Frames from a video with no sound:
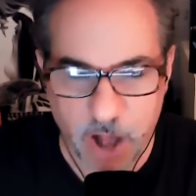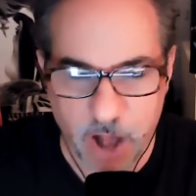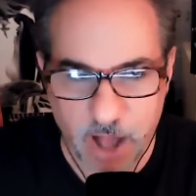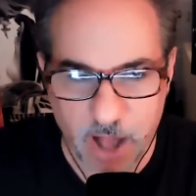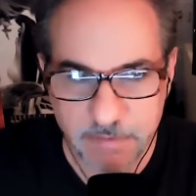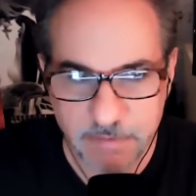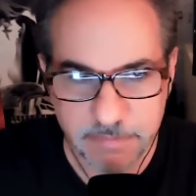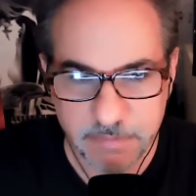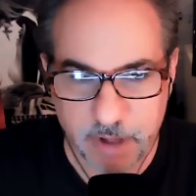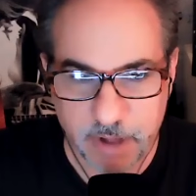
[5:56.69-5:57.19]

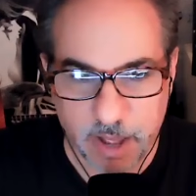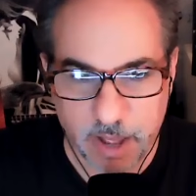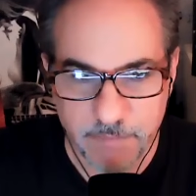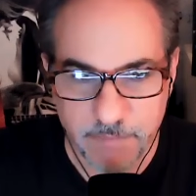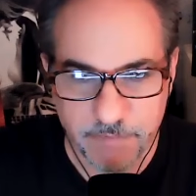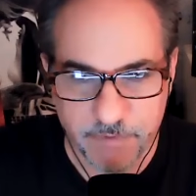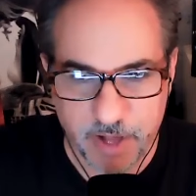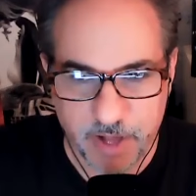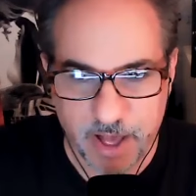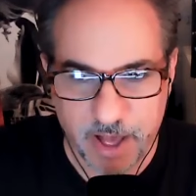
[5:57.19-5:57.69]
I'm
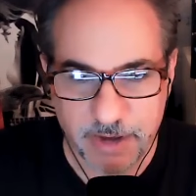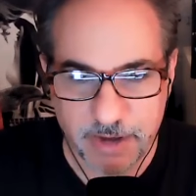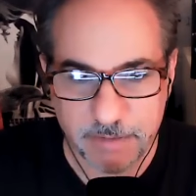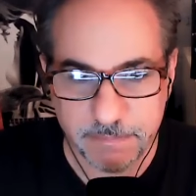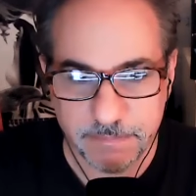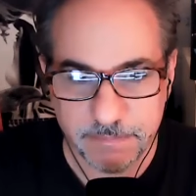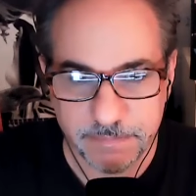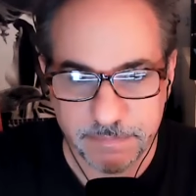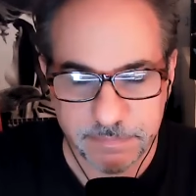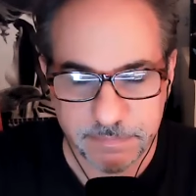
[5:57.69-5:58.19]

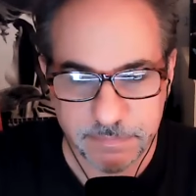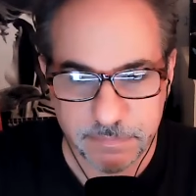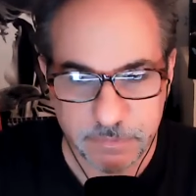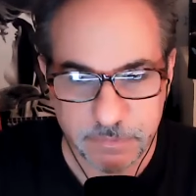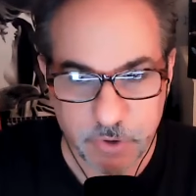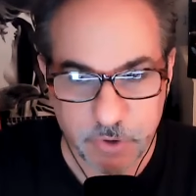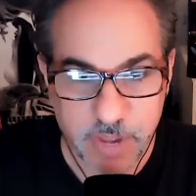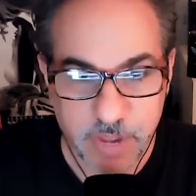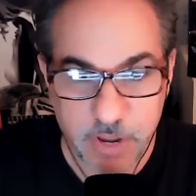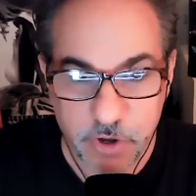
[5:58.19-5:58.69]
fine.
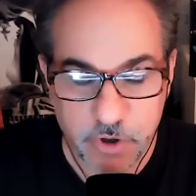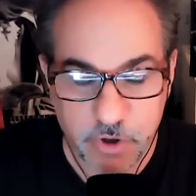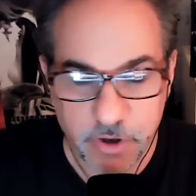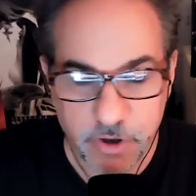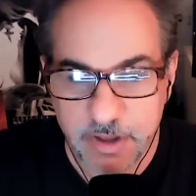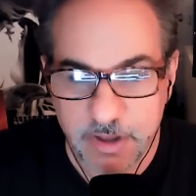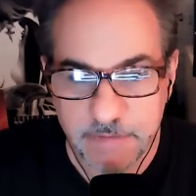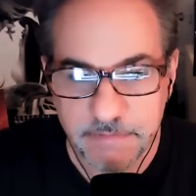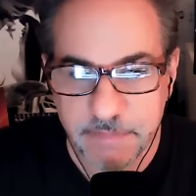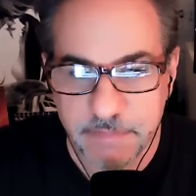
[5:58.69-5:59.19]
Okay,
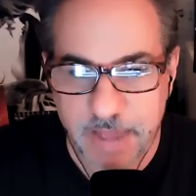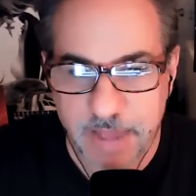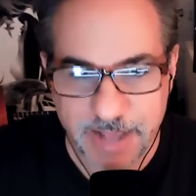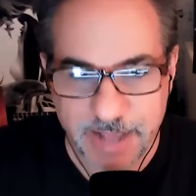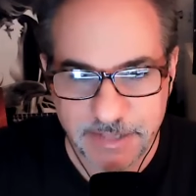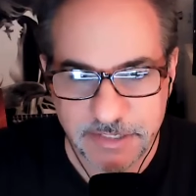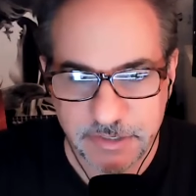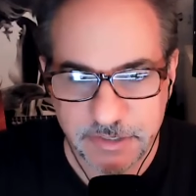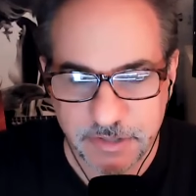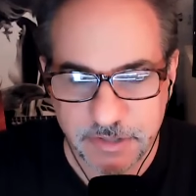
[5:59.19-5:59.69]
good.
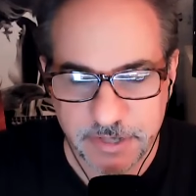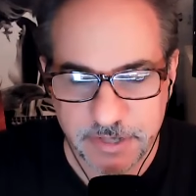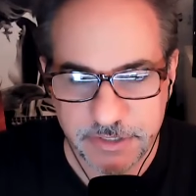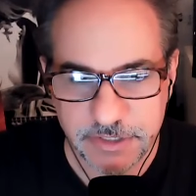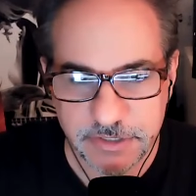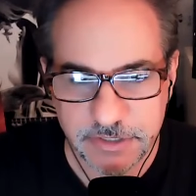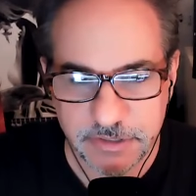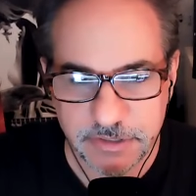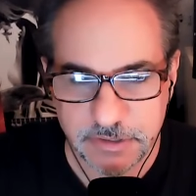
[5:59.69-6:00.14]
Excellent.